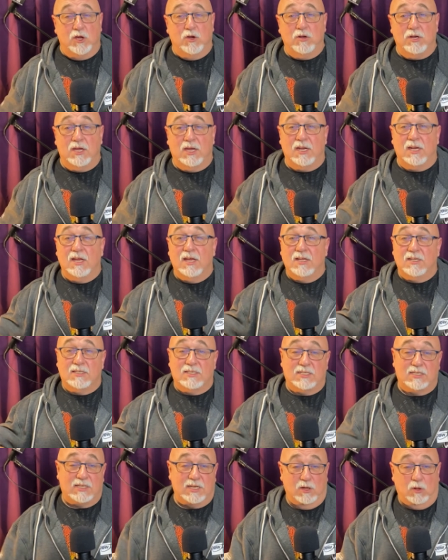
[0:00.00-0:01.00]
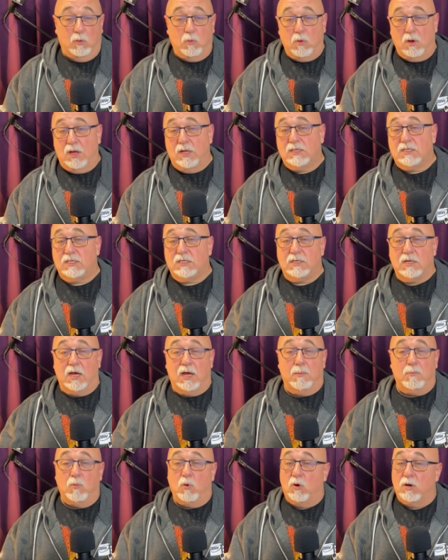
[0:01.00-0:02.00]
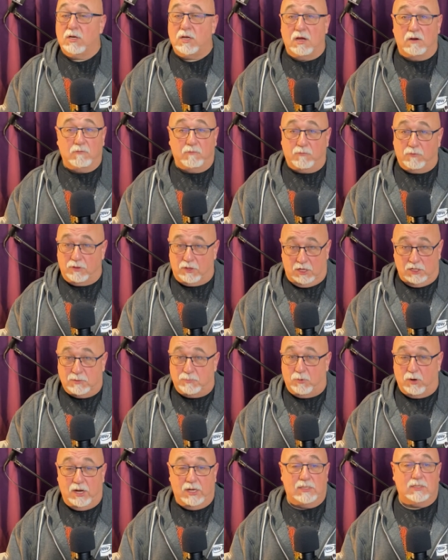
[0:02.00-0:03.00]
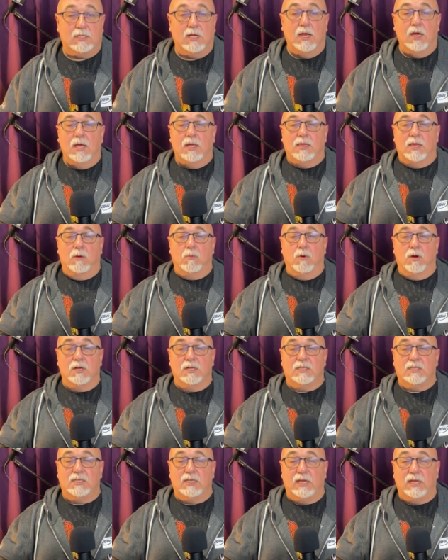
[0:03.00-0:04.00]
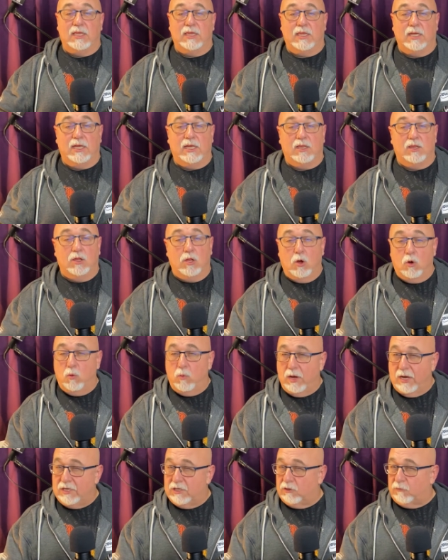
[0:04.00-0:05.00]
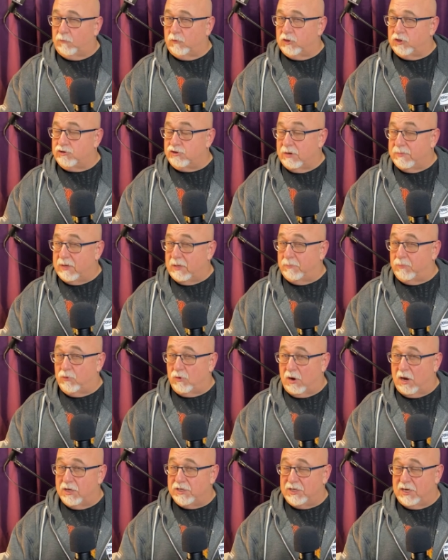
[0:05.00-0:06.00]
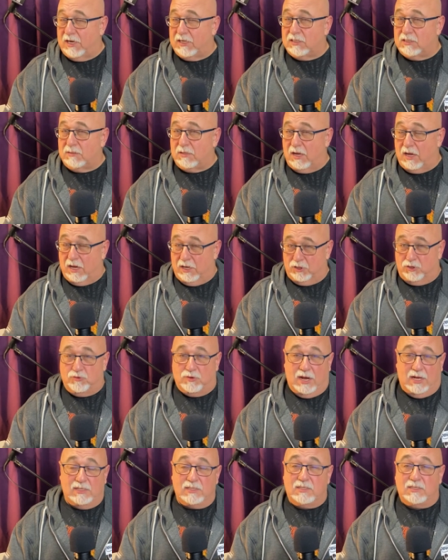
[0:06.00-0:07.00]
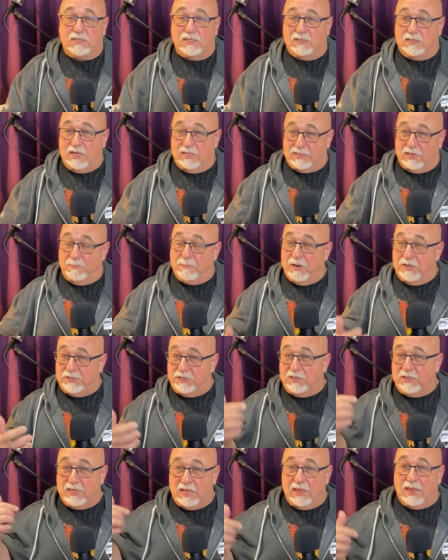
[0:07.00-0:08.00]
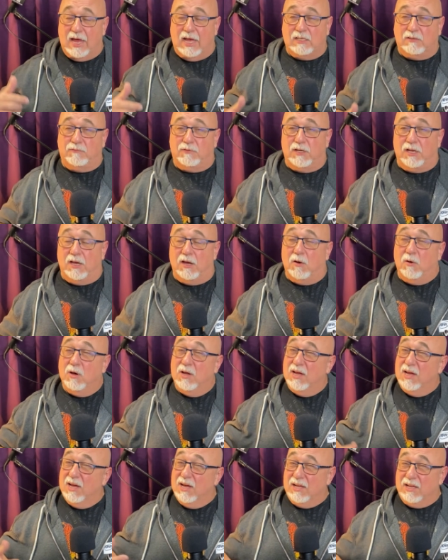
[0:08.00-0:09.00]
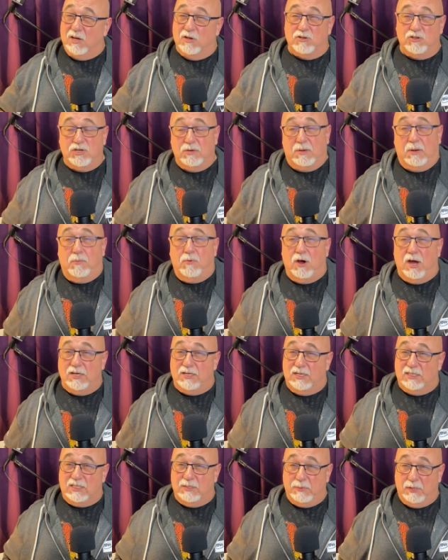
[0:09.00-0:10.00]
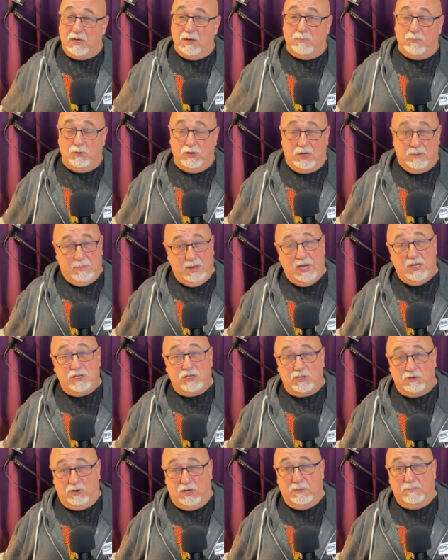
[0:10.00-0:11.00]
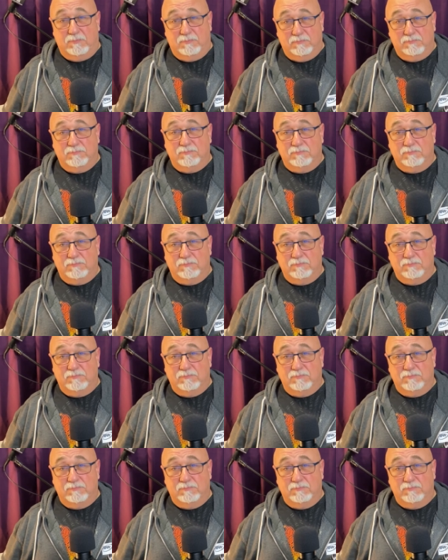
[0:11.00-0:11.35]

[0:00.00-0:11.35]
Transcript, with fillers: union still wants more done for lunch breaks. They want to see the low wages for streaming projects addressed, since, as I mentioned in that last video, you know, streaming projects have become pretty mainstream.